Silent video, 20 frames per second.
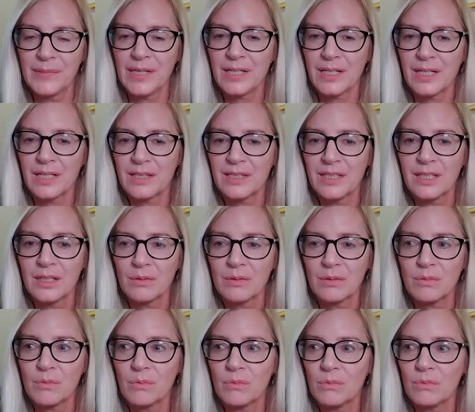And I think,
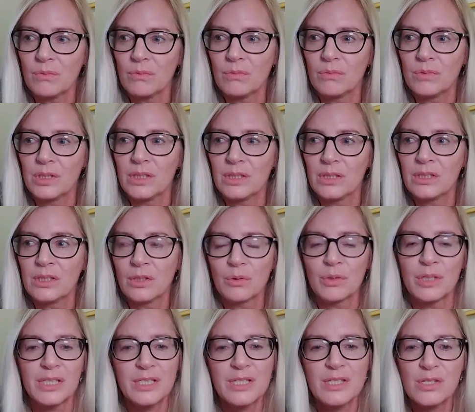
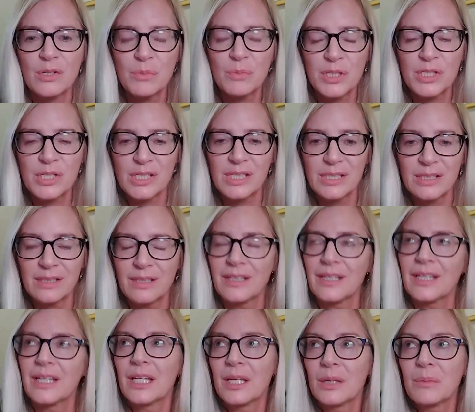it's so much,
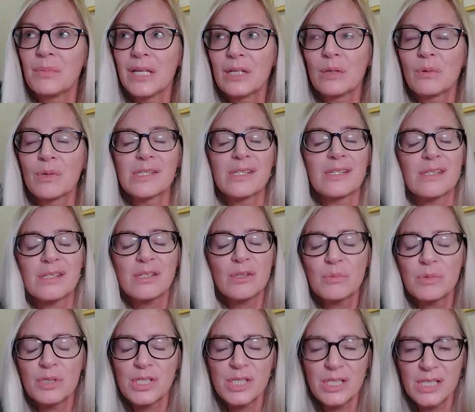in many ways, it's so
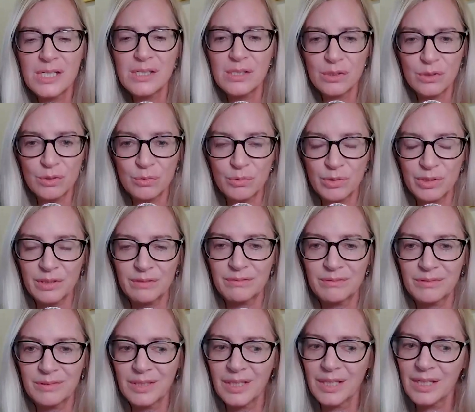much easier with
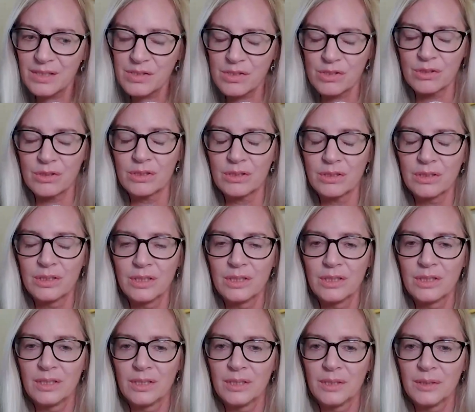cancer
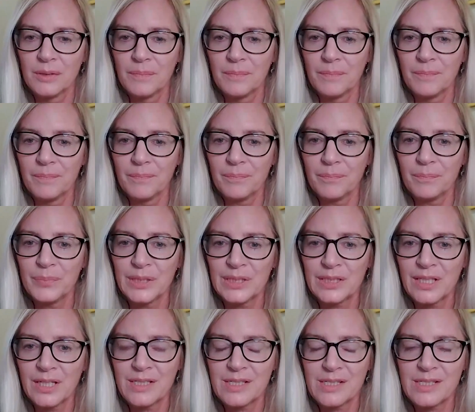
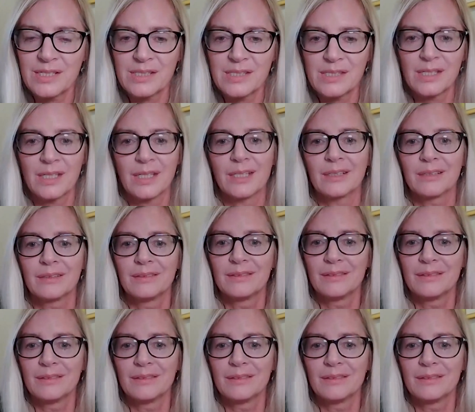because it's like